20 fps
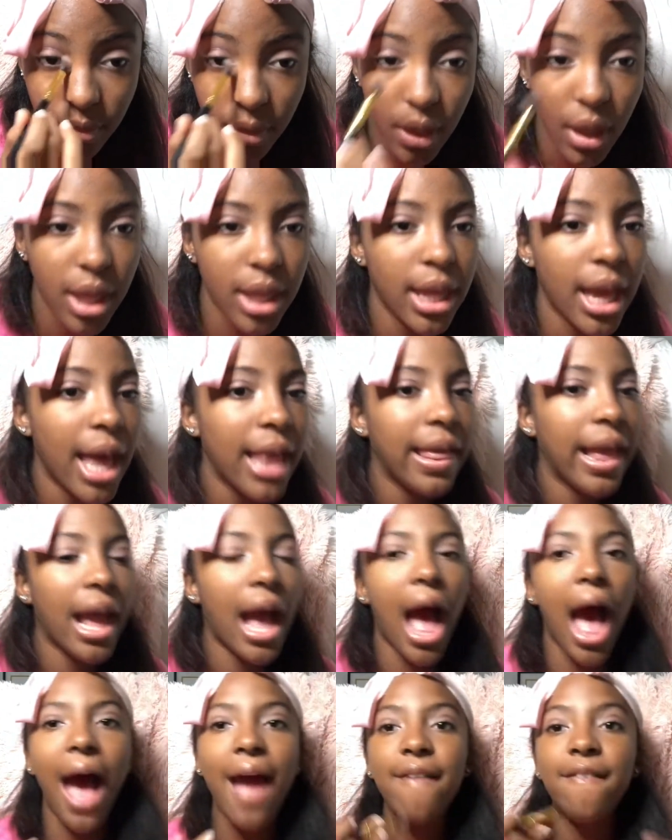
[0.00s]
yeah, like,
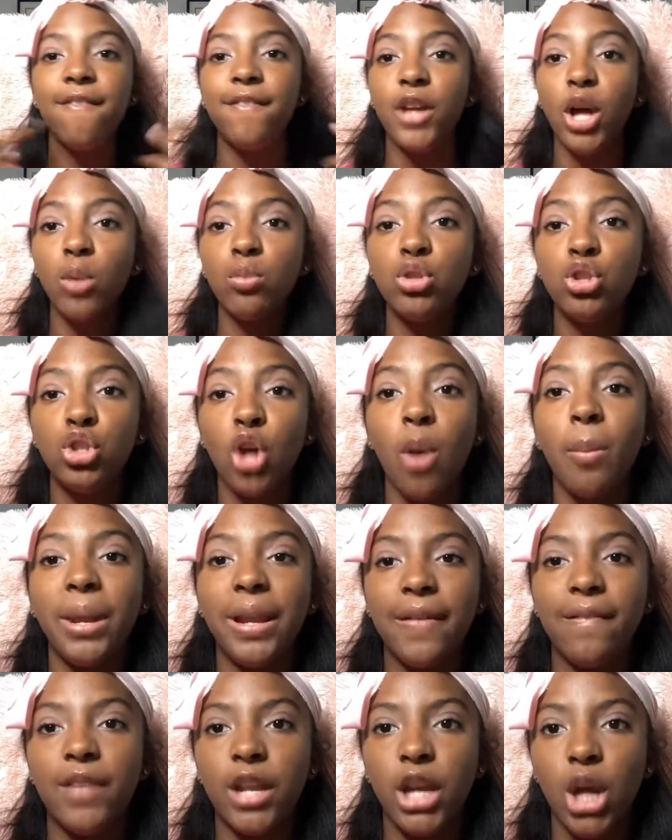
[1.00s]
I filmed so
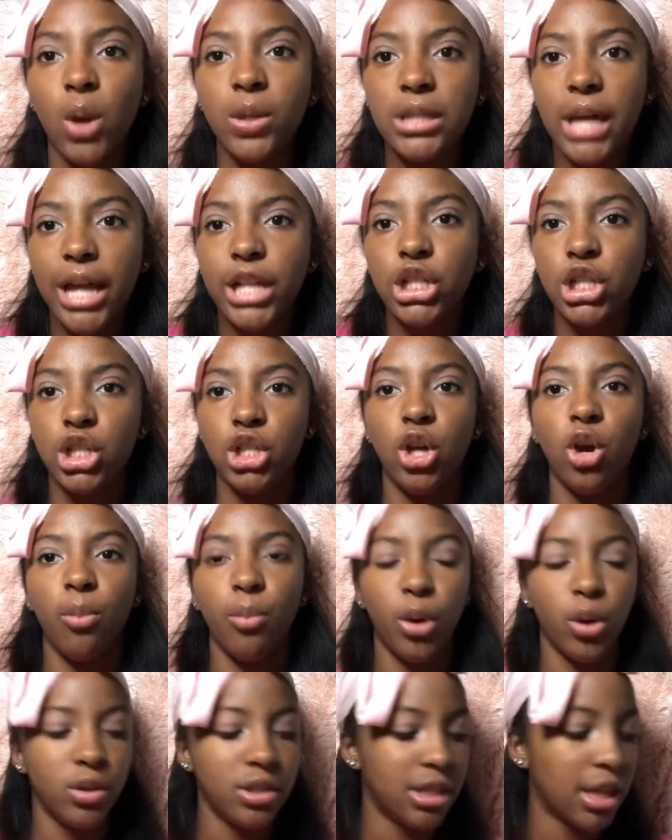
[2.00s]
many videos. I just don't
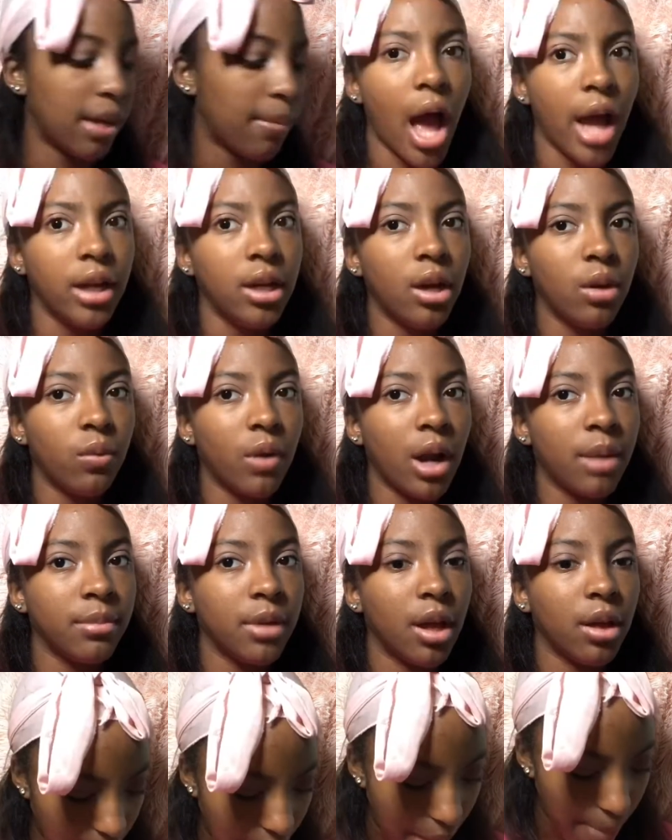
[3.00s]
post them. I know where I'm
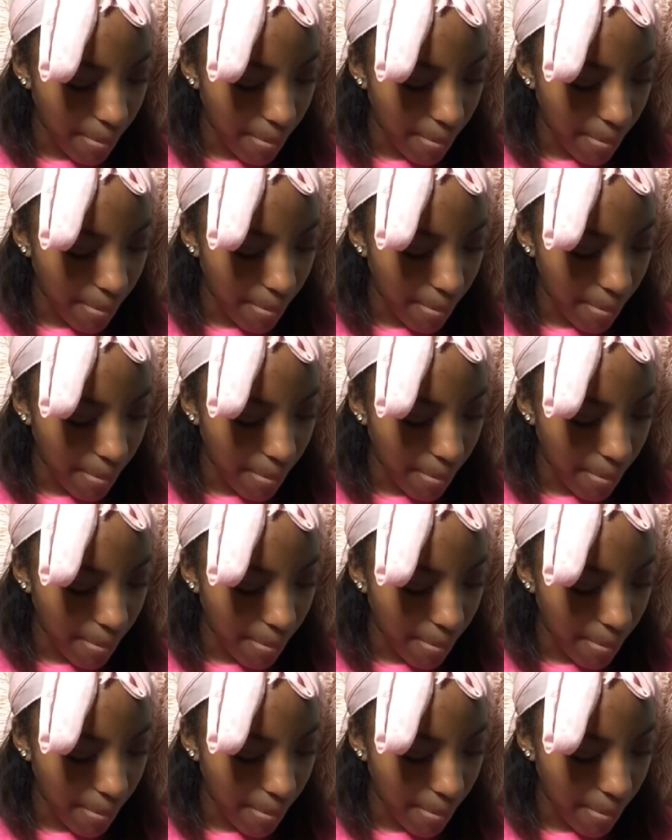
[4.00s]
going.